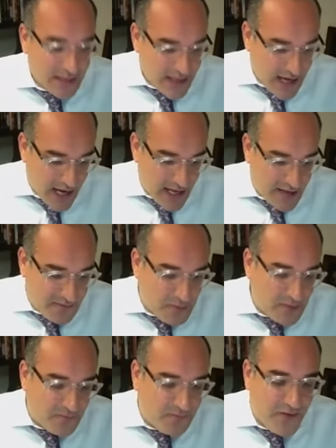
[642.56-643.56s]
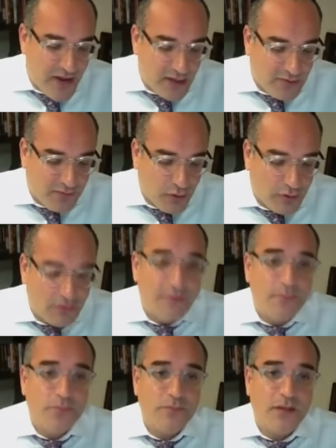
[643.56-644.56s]
I have been faithful
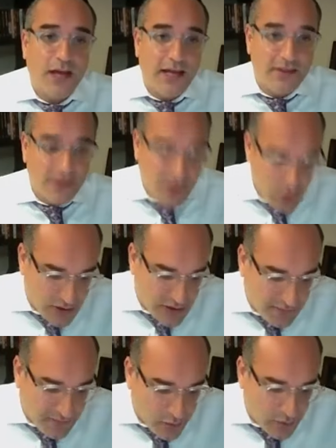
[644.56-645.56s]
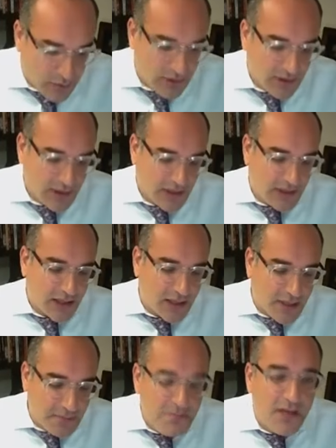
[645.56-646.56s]
and dutiful,
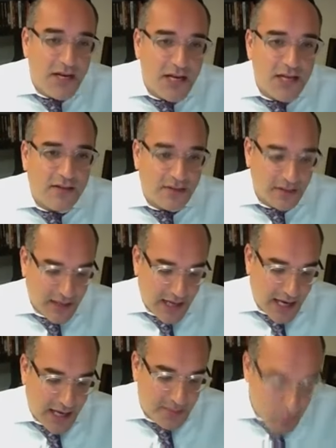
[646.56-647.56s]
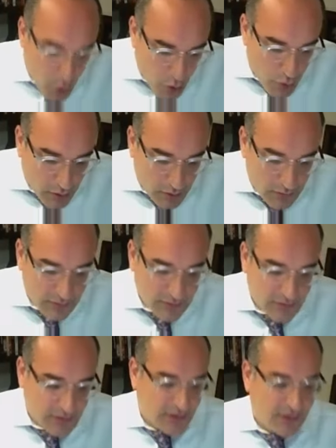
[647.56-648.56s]
committed and moral.
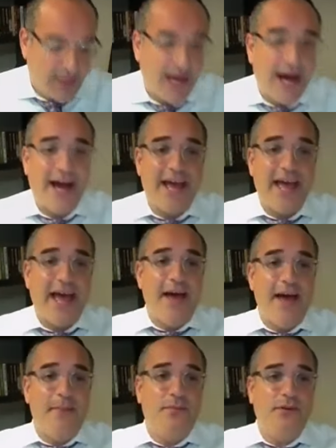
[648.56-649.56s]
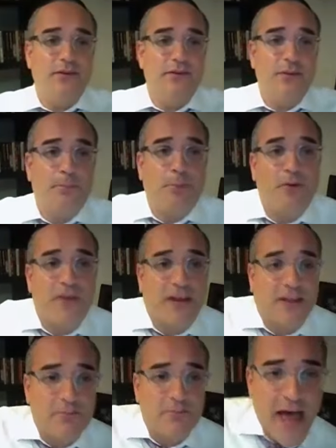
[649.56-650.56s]
I am the
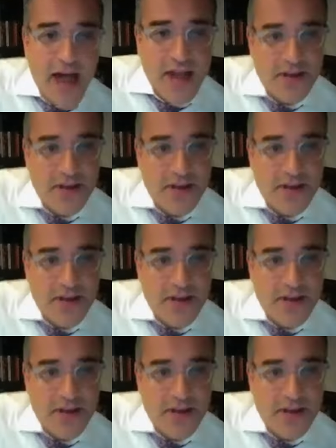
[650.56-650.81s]
perfect man.